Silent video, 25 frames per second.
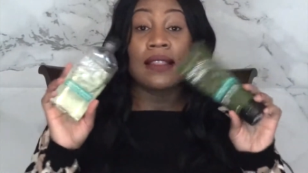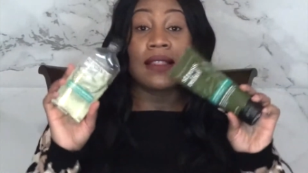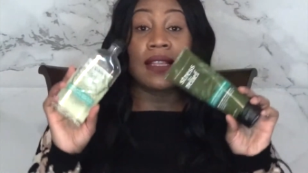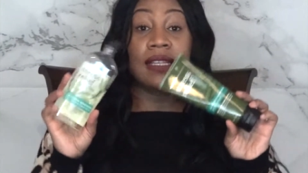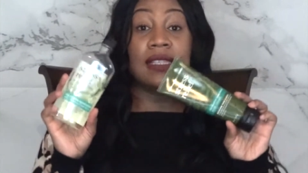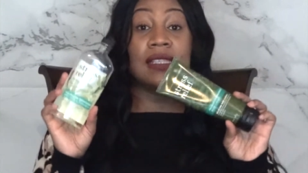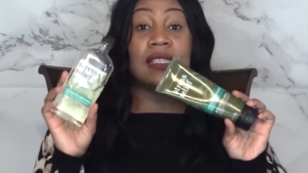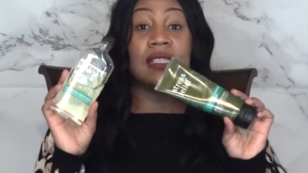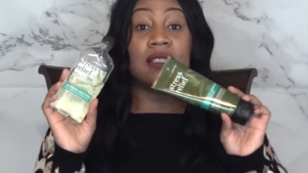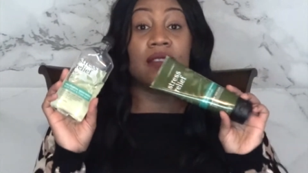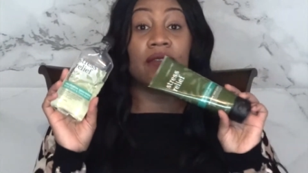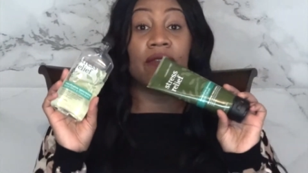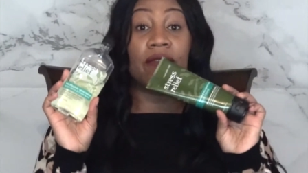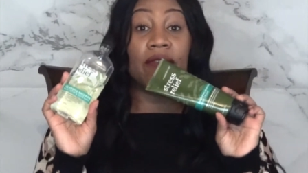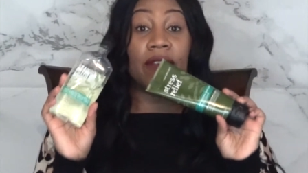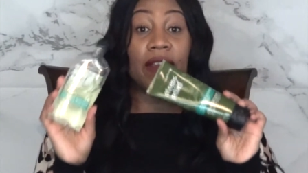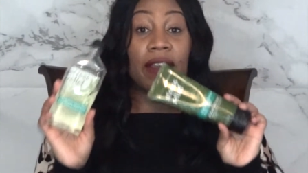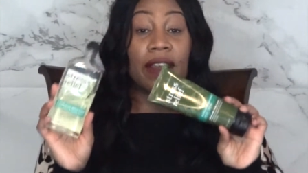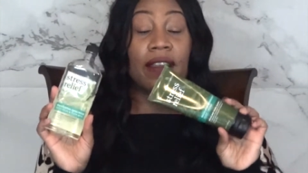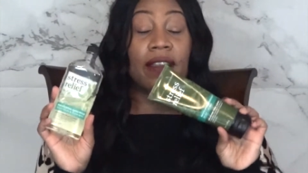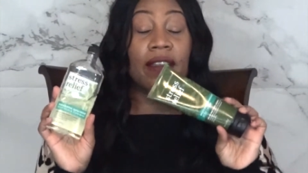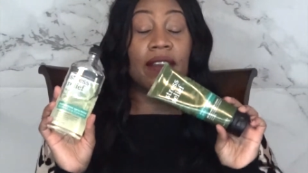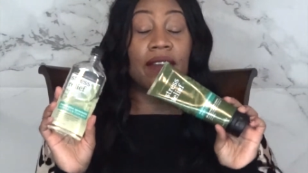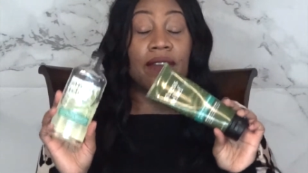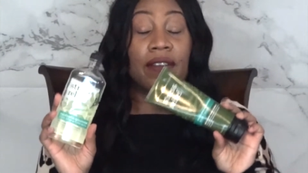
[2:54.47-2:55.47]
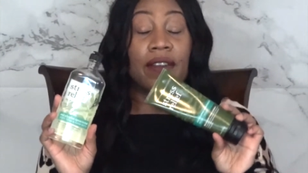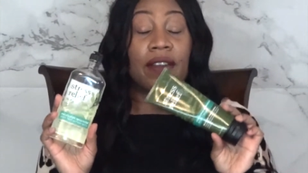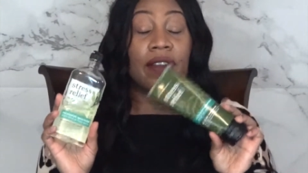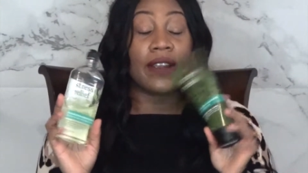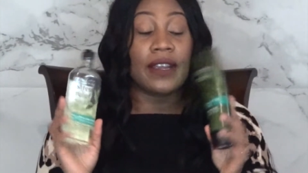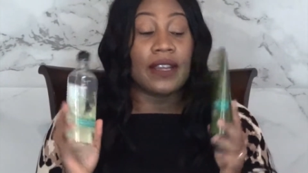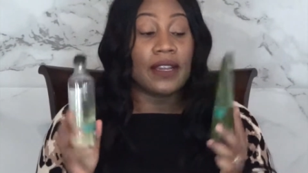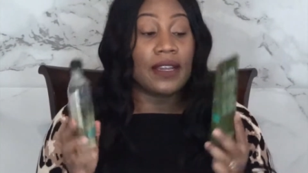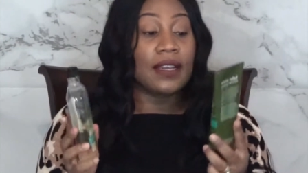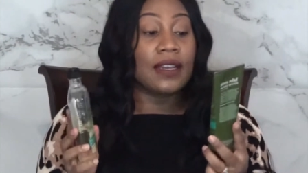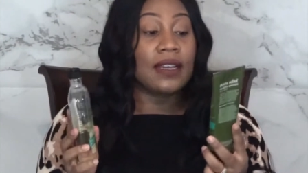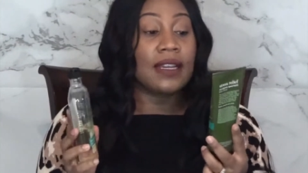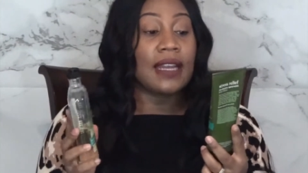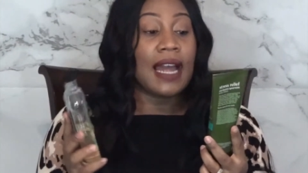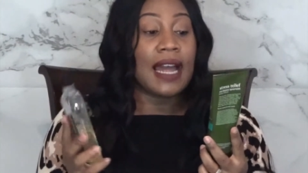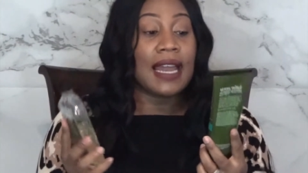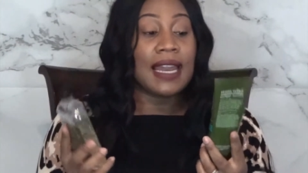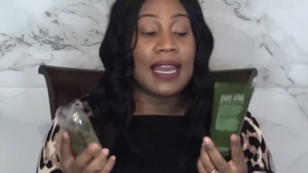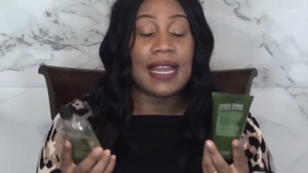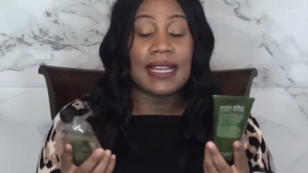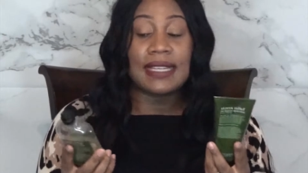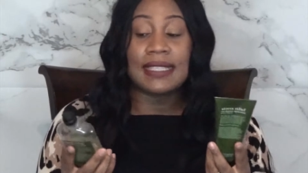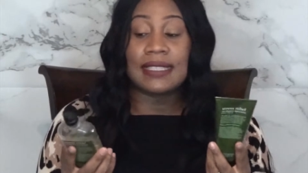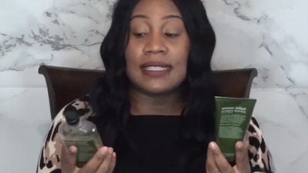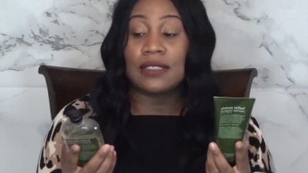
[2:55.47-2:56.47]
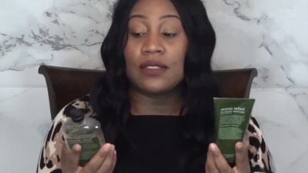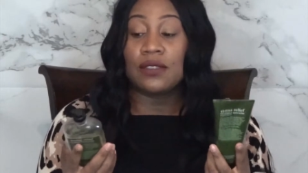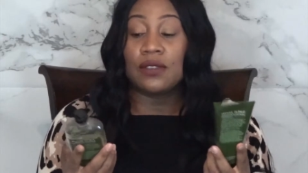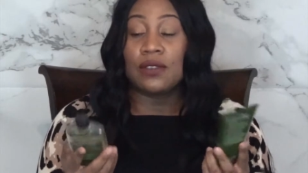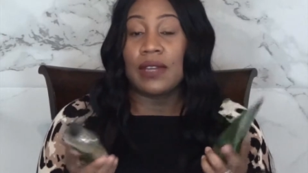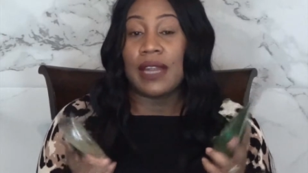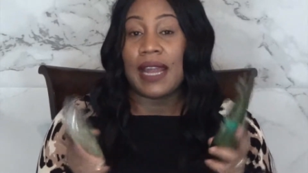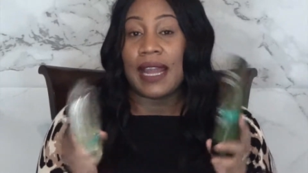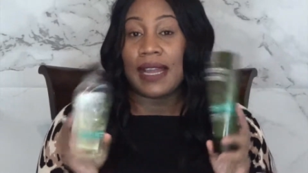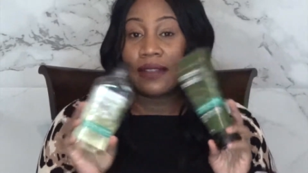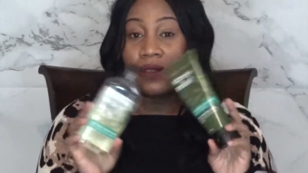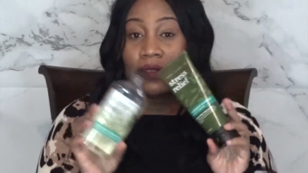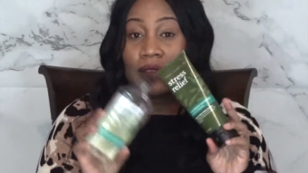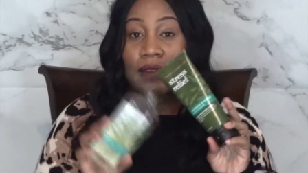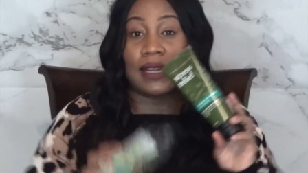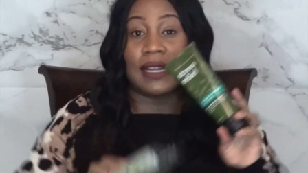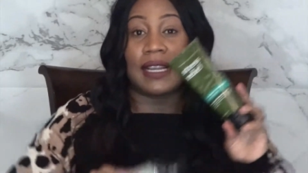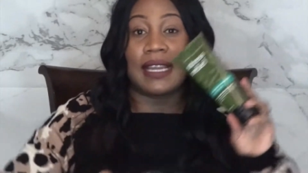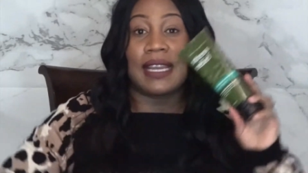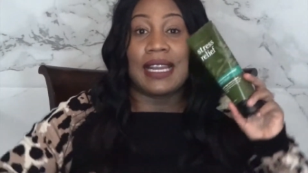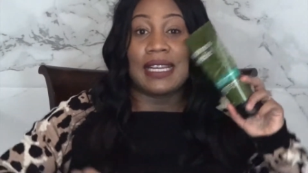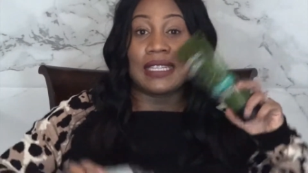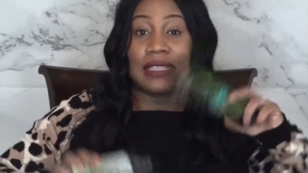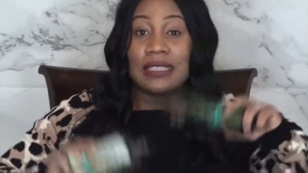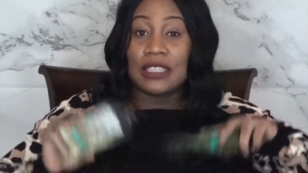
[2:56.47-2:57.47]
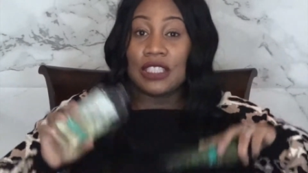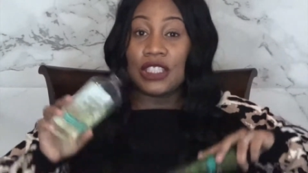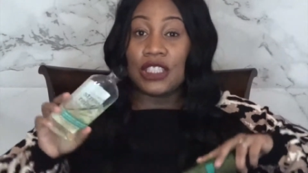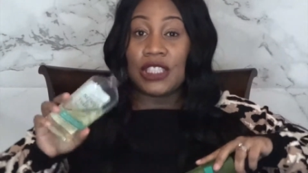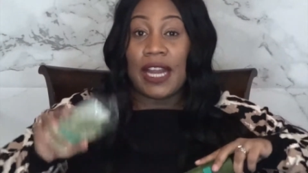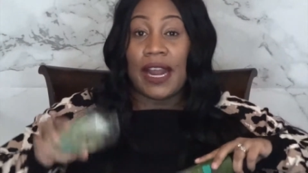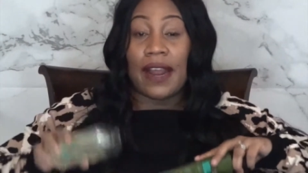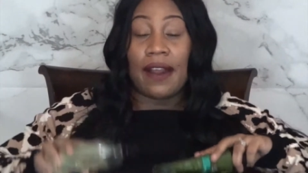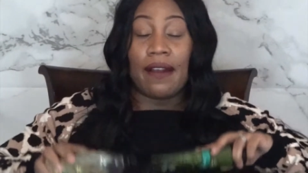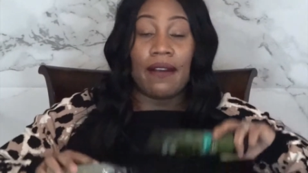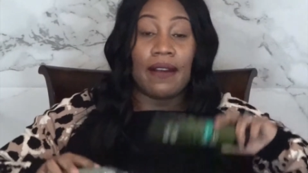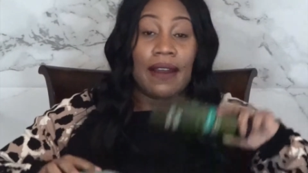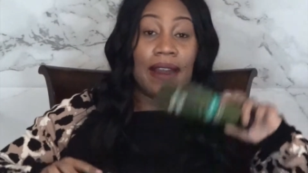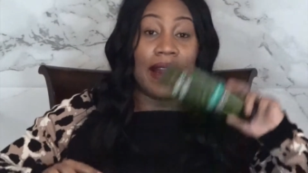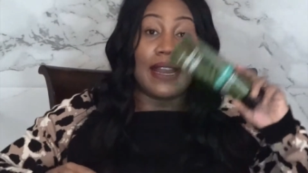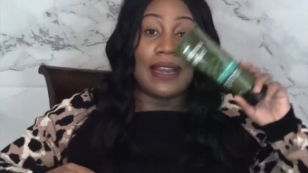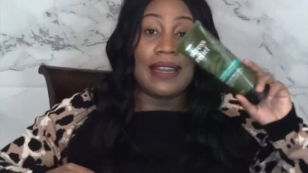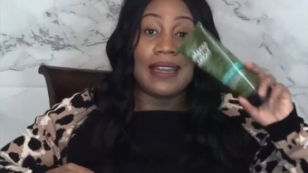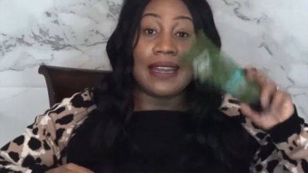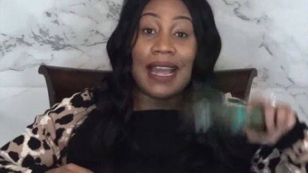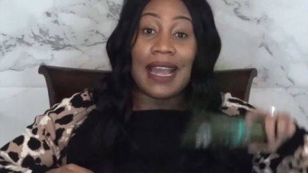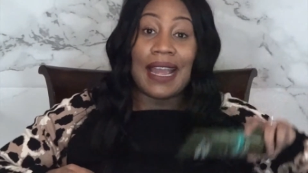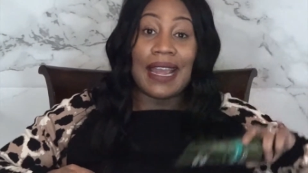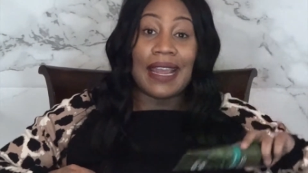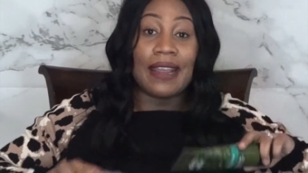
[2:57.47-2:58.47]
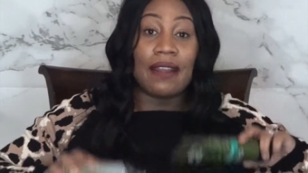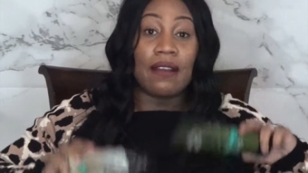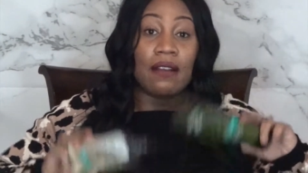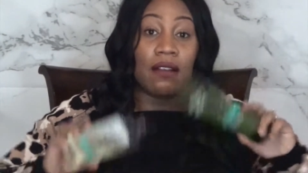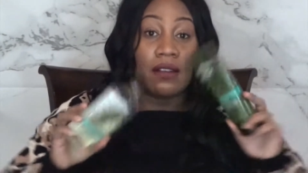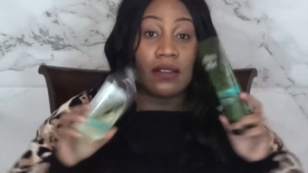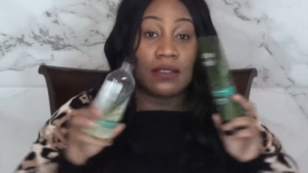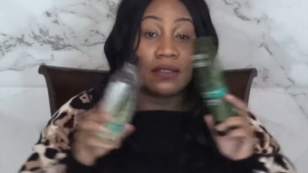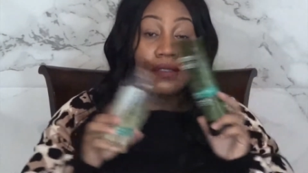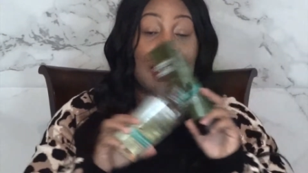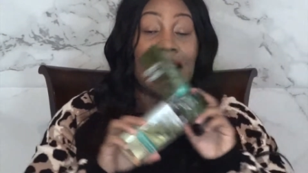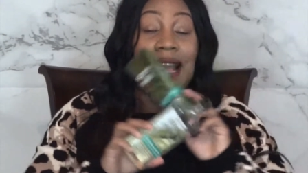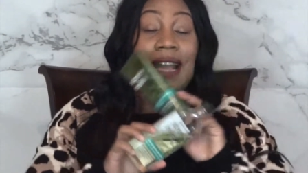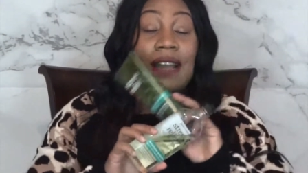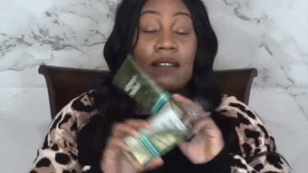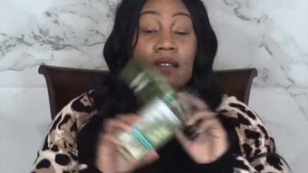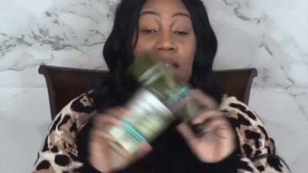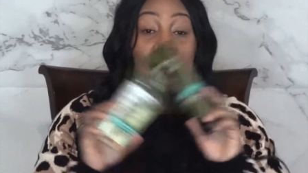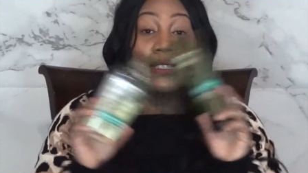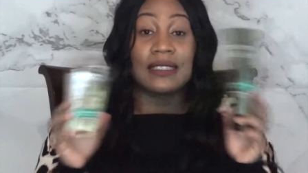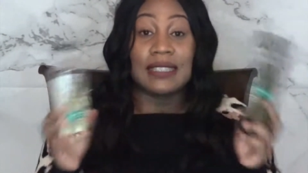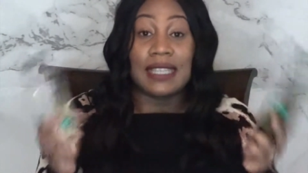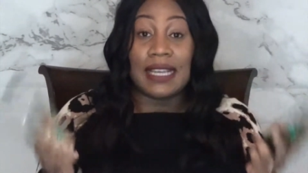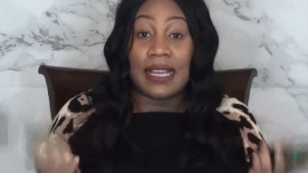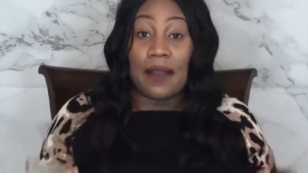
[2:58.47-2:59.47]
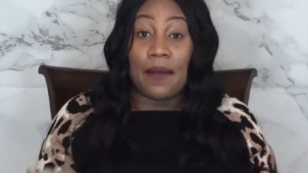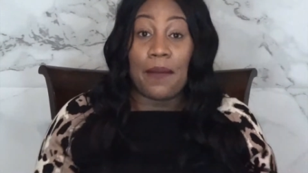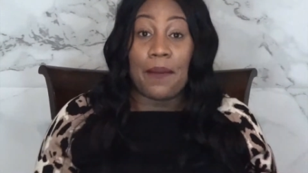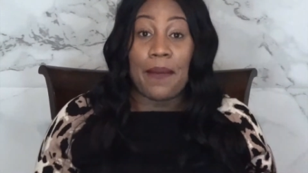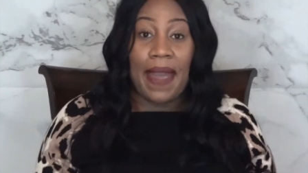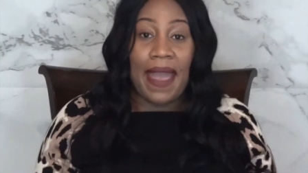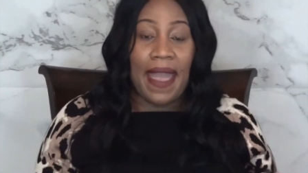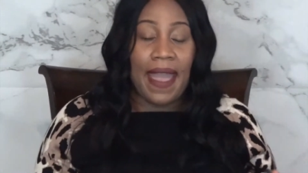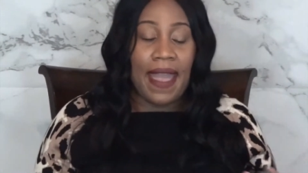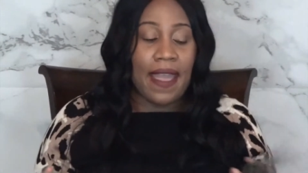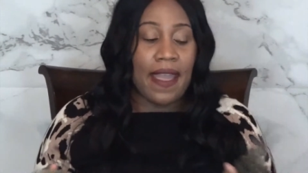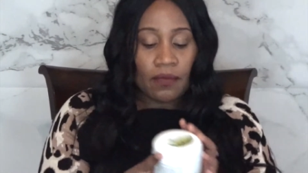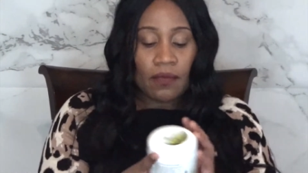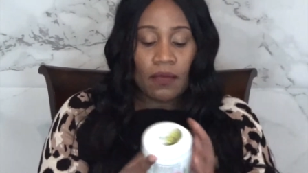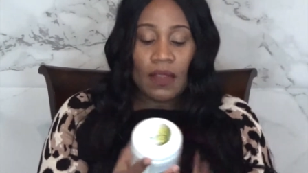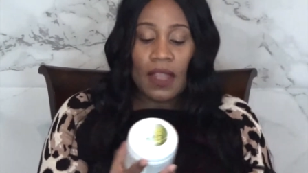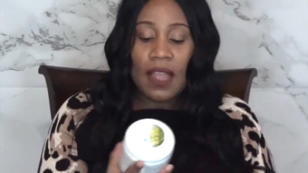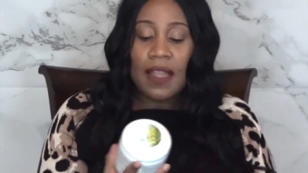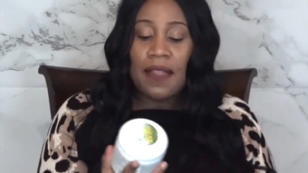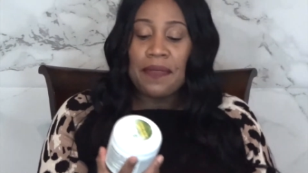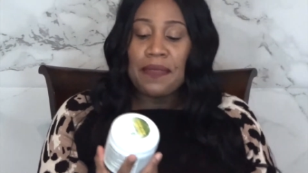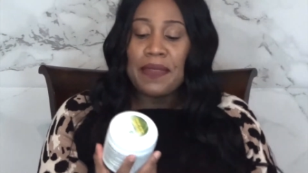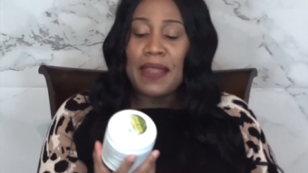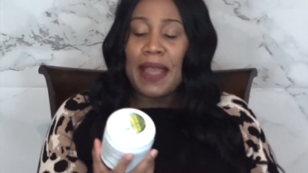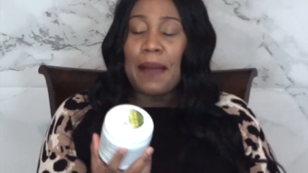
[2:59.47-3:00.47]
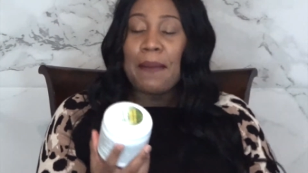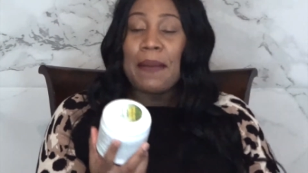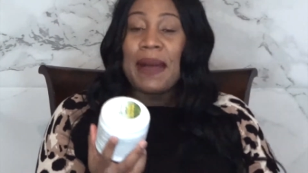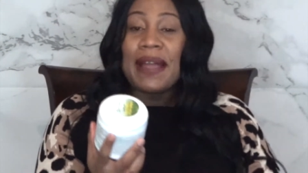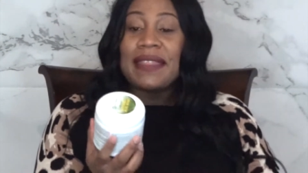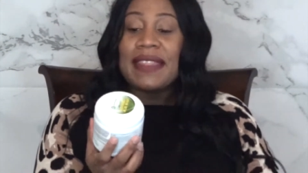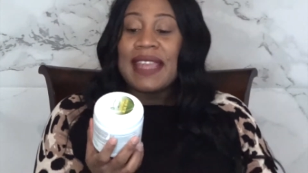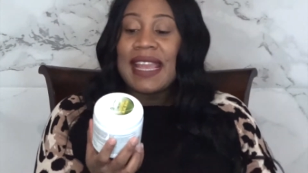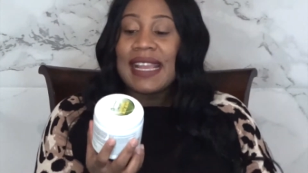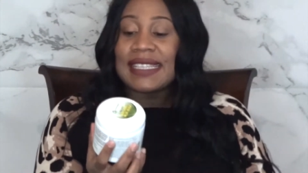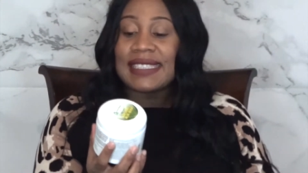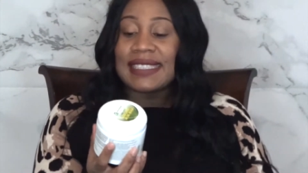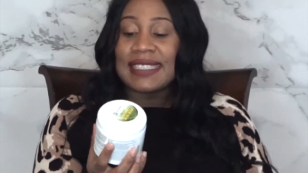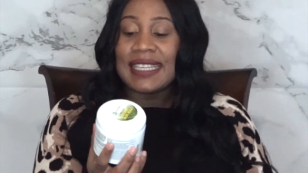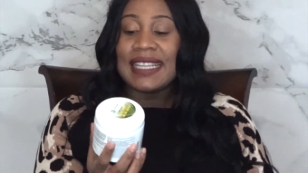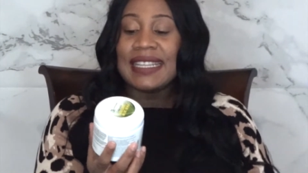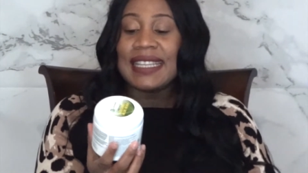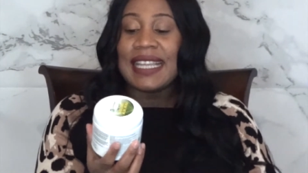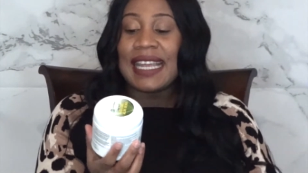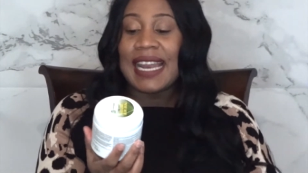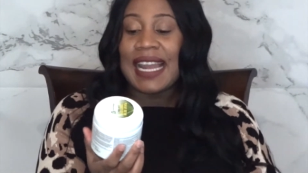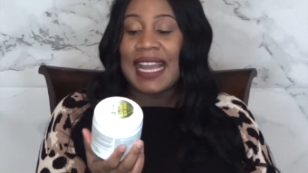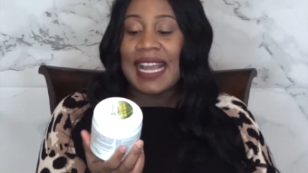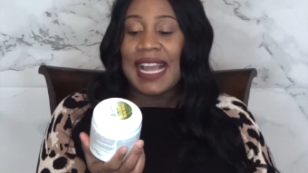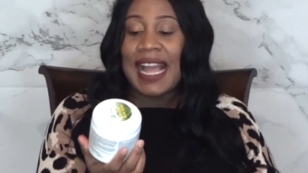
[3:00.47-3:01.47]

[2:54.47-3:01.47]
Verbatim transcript: this is very, very good. I like to do it after I get out the shower at night or after I take a bath. Now my next thing that